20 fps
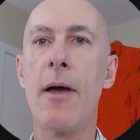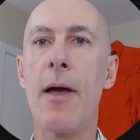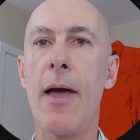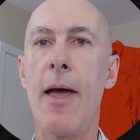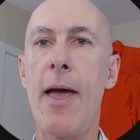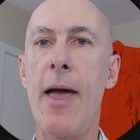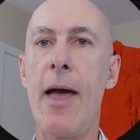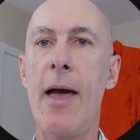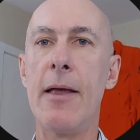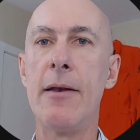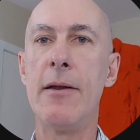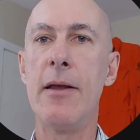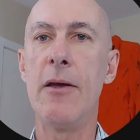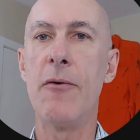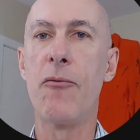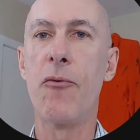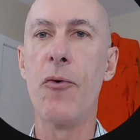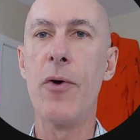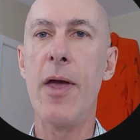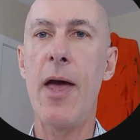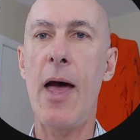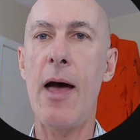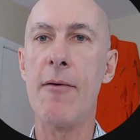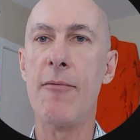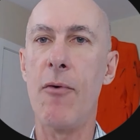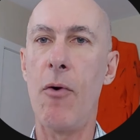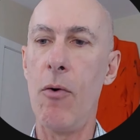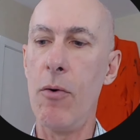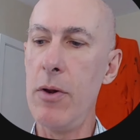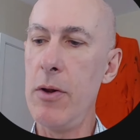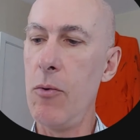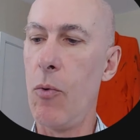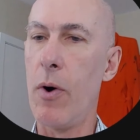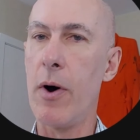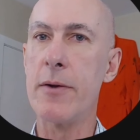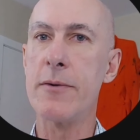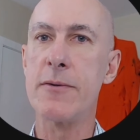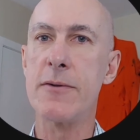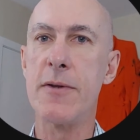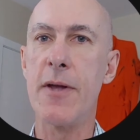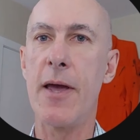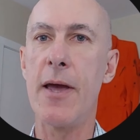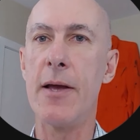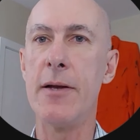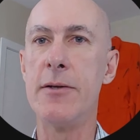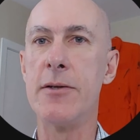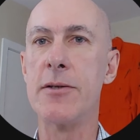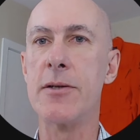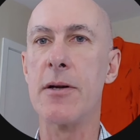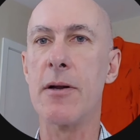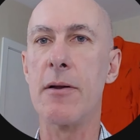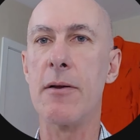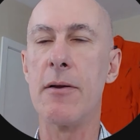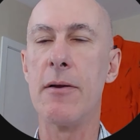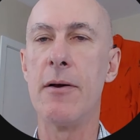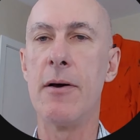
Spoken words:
And if we have only 1 stage,